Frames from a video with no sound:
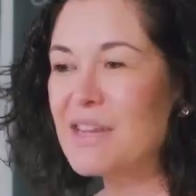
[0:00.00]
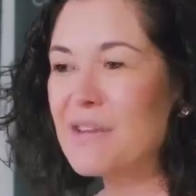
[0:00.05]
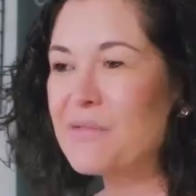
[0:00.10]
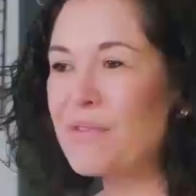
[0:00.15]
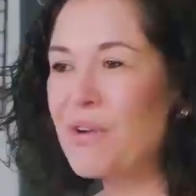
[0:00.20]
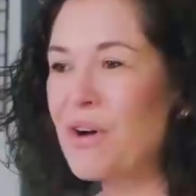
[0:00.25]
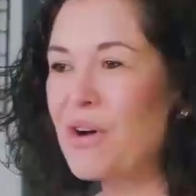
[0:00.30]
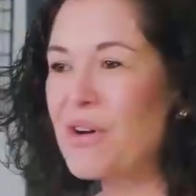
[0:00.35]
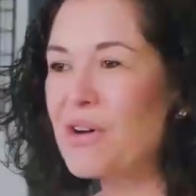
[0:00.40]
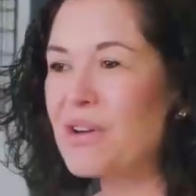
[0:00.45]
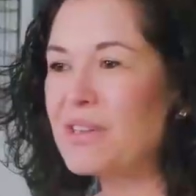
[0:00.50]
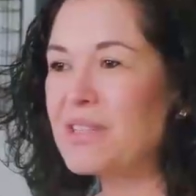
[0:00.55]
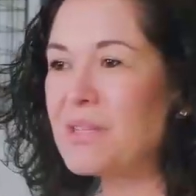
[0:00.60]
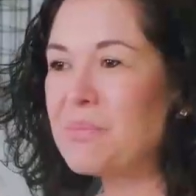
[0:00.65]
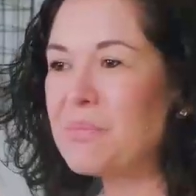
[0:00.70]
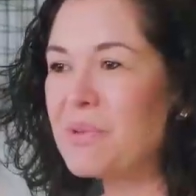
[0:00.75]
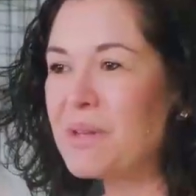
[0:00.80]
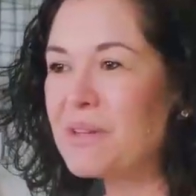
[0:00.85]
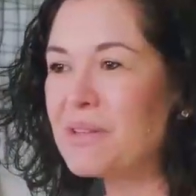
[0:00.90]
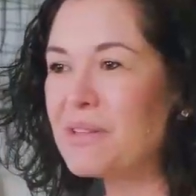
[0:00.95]
of our
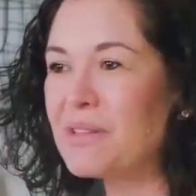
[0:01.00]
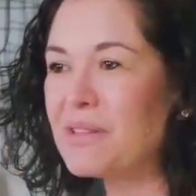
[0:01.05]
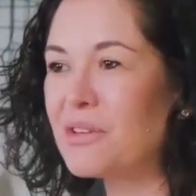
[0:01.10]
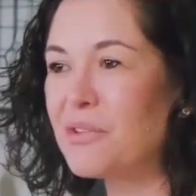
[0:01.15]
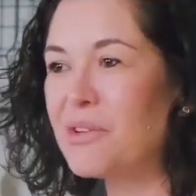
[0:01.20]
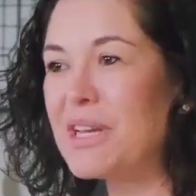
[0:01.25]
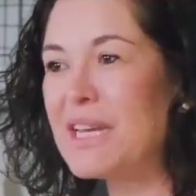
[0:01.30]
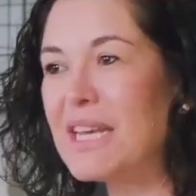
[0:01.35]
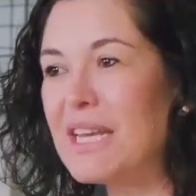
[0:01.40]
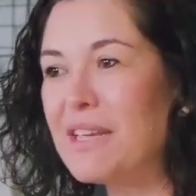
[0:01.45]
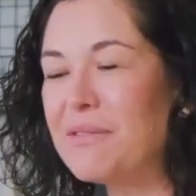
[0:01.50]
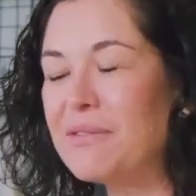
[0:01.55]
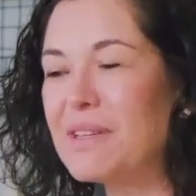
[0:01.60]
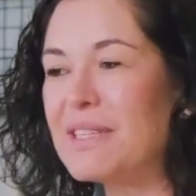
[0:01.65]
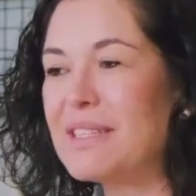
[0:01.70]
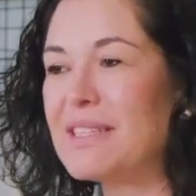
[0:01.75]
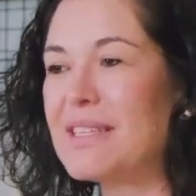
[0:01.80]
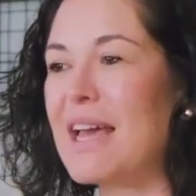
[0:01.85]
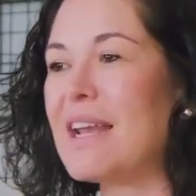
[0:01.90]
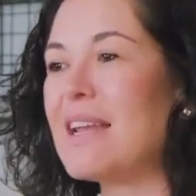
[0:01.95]
typical green leafy
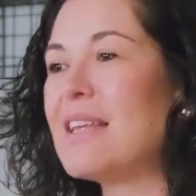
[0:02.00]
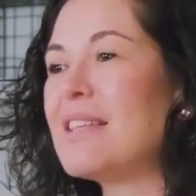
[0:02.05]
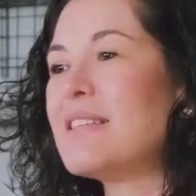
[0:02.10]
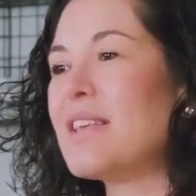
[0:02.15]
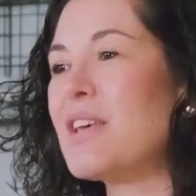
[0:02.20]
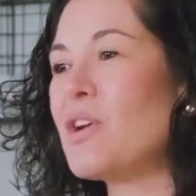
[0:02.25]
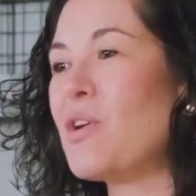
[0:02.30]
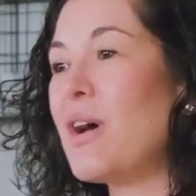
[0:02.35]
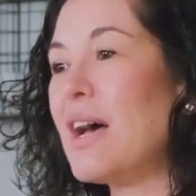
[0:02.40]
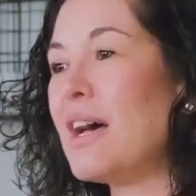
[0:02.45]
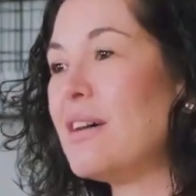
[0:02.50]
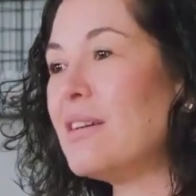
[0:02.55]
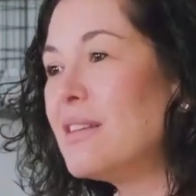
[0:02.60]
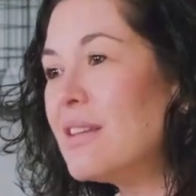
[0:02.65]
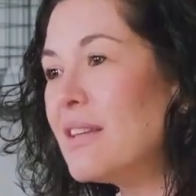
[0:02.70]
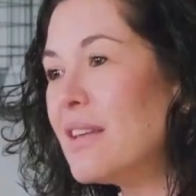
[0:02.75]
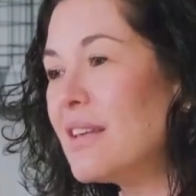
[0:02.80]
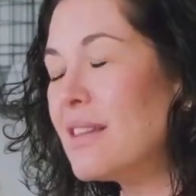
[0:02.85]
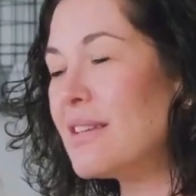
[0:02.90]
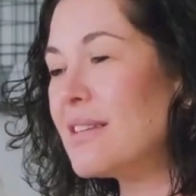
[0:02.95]
salads that are
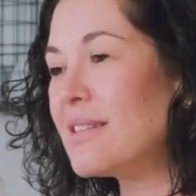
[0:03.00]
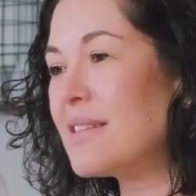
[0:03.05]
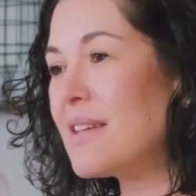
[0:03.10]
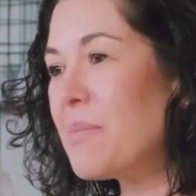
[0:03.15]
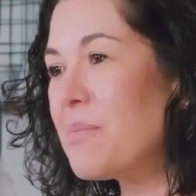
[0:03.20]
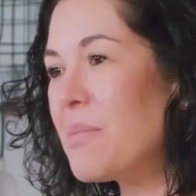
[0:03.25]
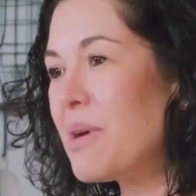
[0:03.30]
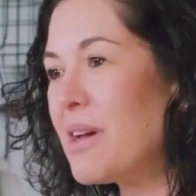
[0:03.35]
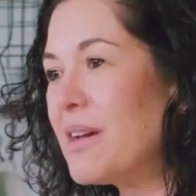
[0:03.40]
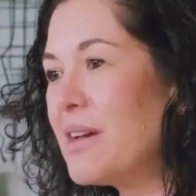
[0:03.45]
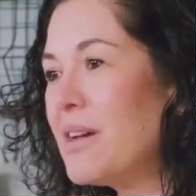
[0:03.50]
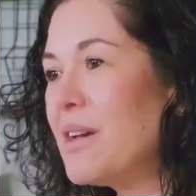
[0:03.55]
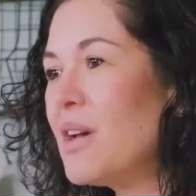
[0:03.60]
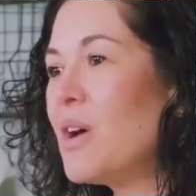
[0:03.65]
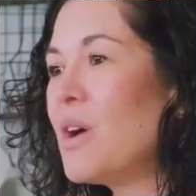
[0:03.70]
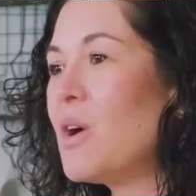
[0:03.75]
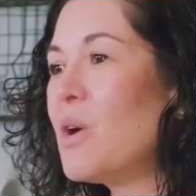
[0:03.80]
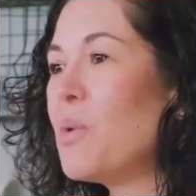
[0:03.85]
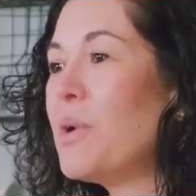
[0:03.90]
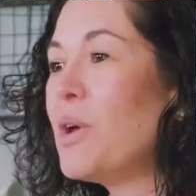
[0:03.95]
healthy in the summer,
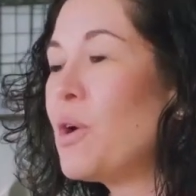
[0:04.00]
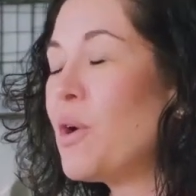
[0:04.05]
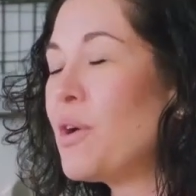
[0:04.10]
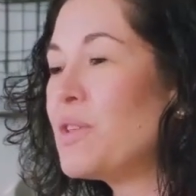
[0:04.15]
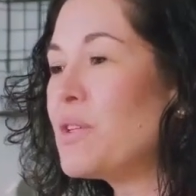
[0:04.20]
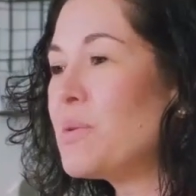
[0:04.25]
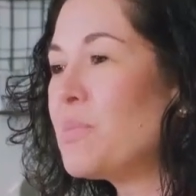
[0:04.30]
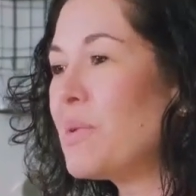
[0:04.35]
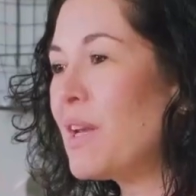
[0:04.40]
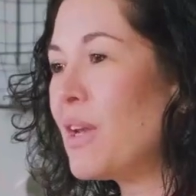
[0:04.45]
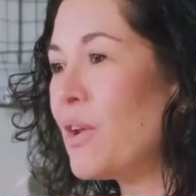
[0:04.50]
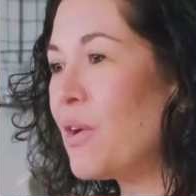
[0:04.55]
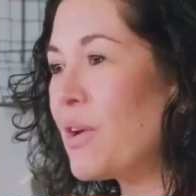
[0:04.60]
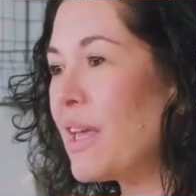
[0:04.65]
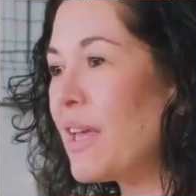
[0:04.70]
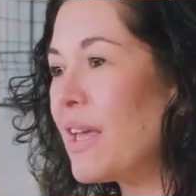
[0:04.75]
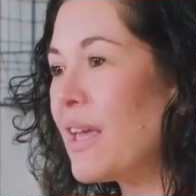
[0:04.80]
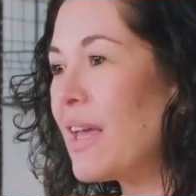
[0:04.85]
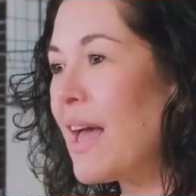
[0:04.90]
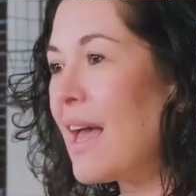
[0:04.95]
we're going to be
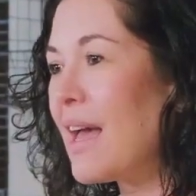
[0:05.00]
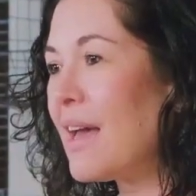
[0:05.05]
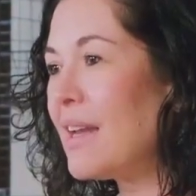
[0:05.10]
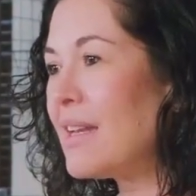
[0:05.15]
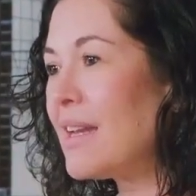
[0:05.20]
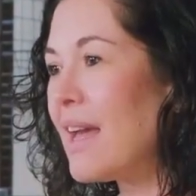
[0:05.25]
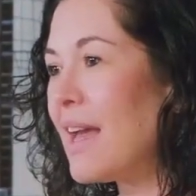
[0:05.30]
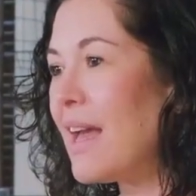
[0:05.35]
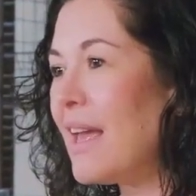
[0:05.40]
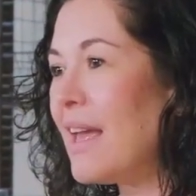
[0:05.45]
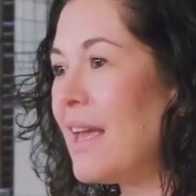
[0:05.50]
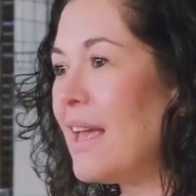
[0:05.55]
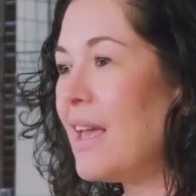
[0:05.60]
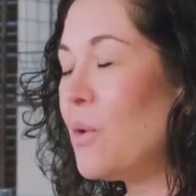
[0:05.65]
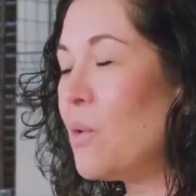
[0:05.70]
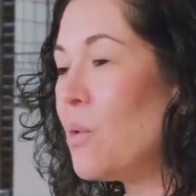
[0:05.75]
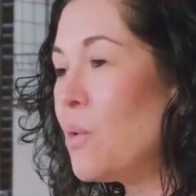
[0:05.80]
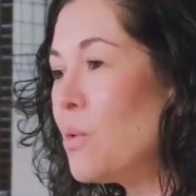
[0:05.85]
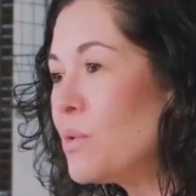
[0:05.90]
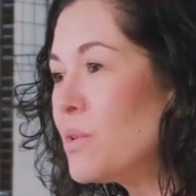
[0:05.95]
looking at an
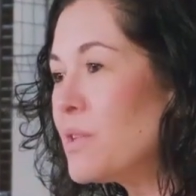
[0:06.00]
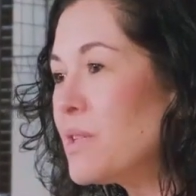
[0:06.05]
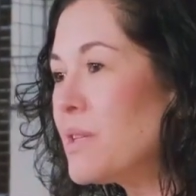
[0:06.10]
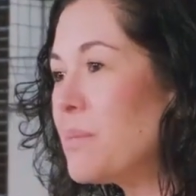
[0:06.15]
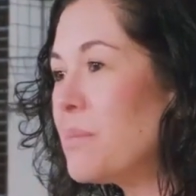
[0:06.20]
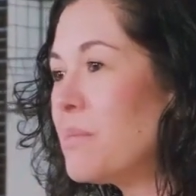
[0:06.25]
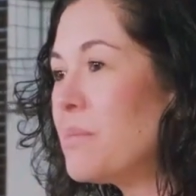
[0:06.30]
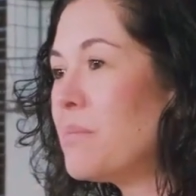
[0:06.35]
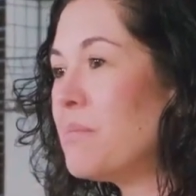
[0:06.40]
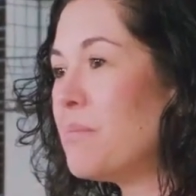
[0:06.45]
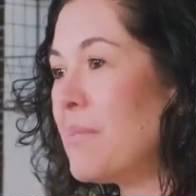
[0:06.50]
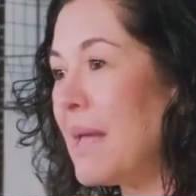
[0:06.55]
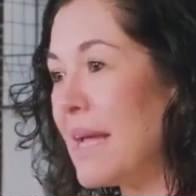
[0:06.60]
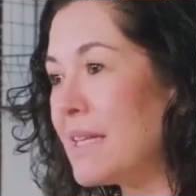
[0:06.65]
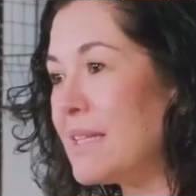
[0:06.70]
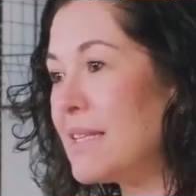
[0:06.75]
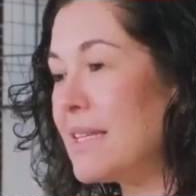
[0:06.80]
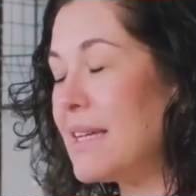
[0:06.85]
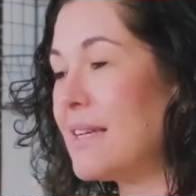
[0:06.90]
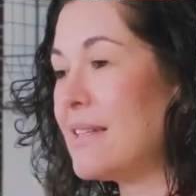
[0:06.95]
autumn
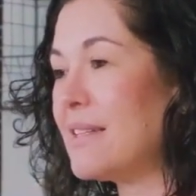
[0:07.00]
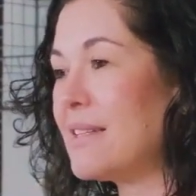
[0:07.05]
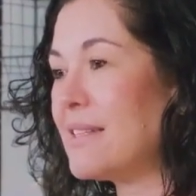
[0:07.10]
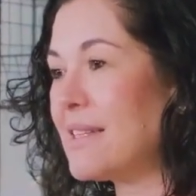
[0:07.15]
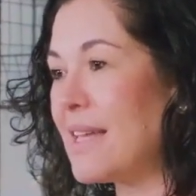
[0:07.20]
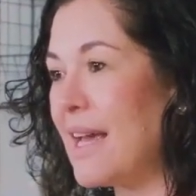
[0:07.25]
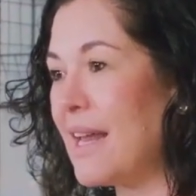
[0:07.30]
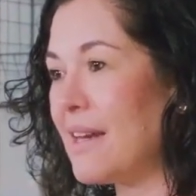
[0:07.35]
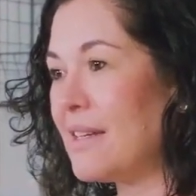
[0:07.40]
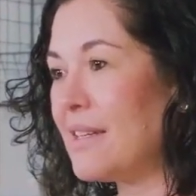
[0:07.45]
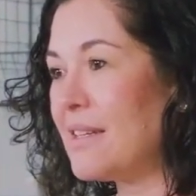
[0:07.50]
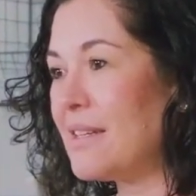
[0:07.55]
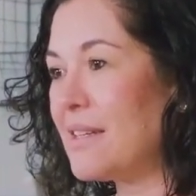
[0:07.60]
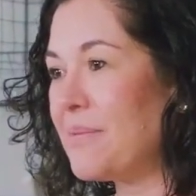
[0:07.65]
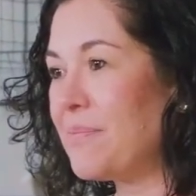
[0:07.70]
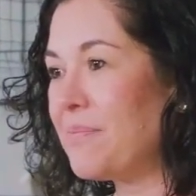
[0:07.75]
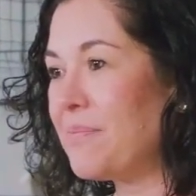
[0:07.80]
Mexican salad.